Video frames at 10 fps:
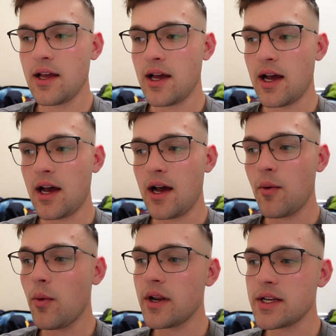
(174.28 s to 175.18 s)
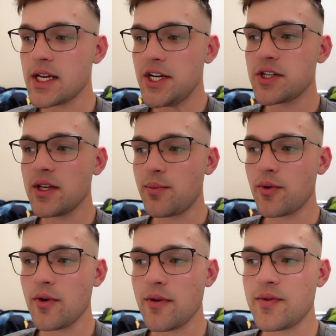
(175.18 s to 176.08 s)
what it essentially
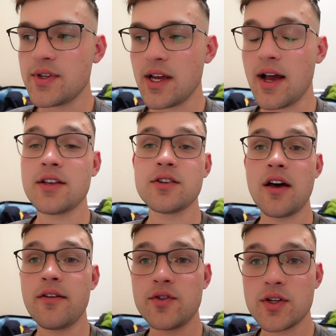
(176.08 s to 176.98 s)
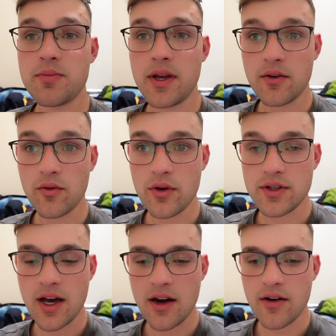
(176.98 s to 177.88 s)
proves outside of just being raw
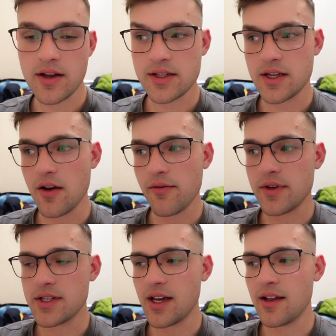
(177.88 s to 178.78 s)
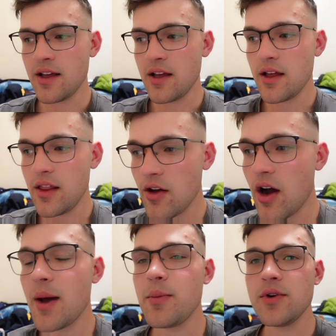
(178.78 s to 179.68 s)
data in itself is that the
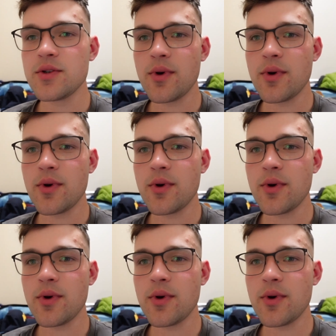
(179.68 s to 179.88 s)
IMU is